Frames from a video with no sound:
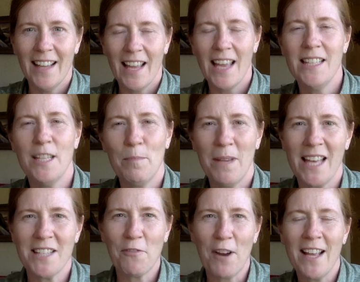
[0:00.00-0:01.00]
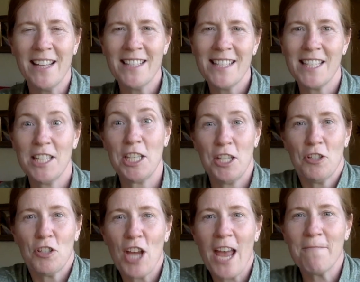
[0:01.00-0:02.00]
Hey CPS friends, it's Teacher
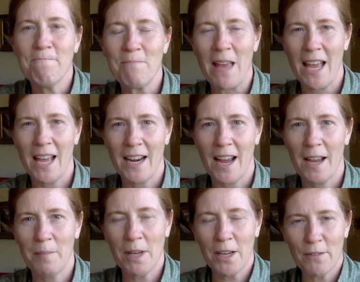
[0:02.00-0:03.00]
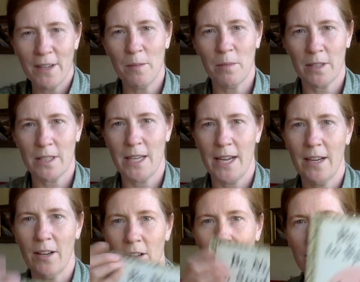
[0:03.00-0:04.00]
Jen, and I'm going to read a book today
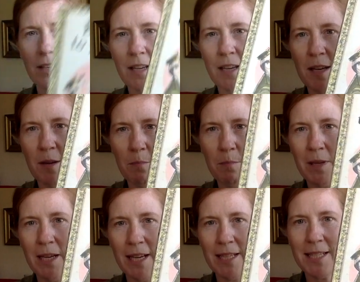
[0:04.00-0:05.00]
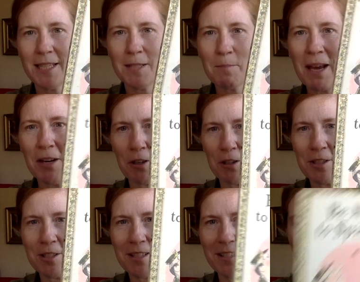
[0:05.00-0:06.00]
called Be Nice to
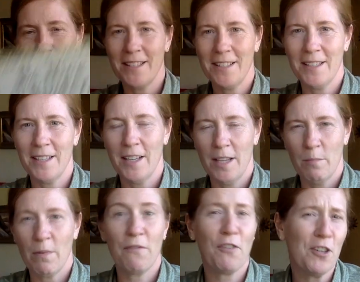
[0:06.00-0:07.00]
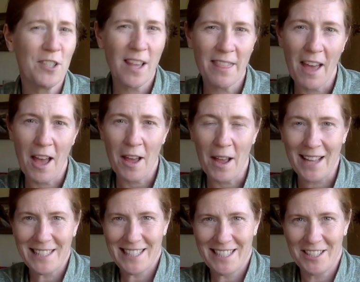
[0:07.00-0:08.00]
Spiders. But first I thought I'd
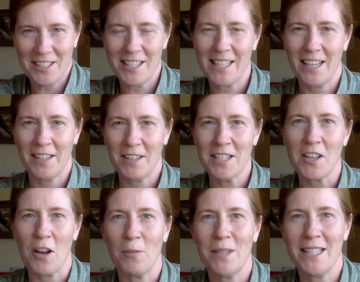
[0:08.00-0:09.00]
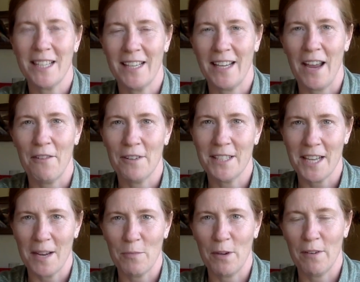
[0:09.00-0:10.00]
still sing the song we sing every
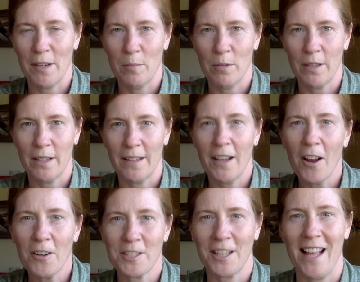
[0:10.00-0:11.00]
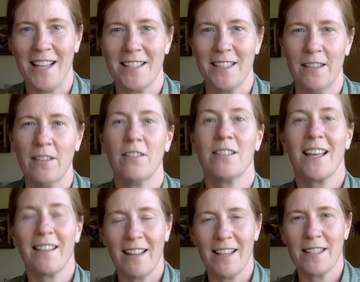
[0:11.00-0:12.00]
time we read a book in the honors class, and it goes
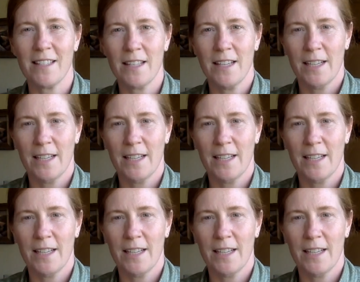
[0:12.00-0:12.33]
like this.